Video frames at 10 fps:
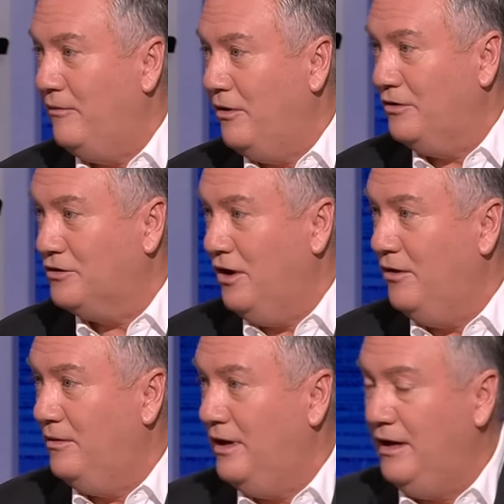Rocca's
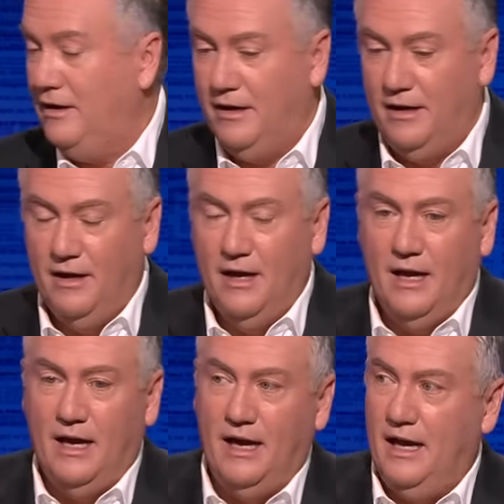goal, and
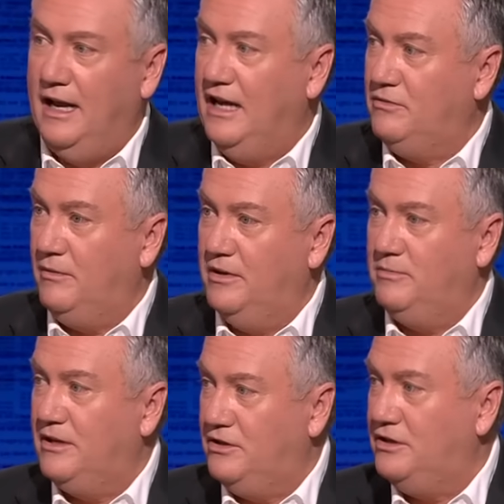that's
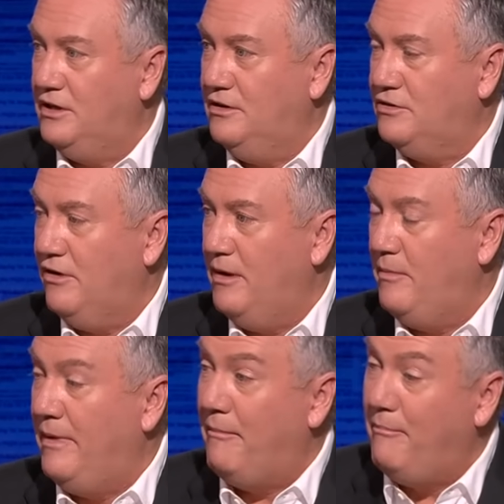as much as you can scream
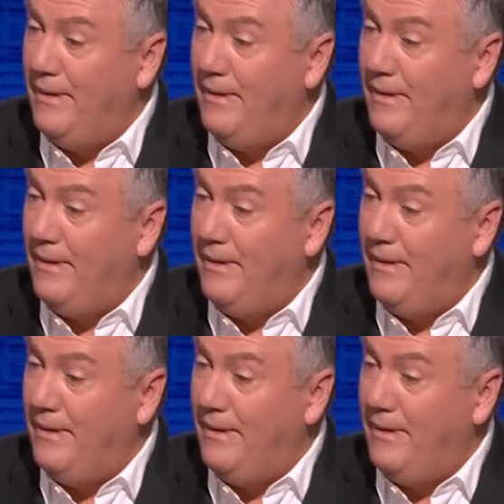about.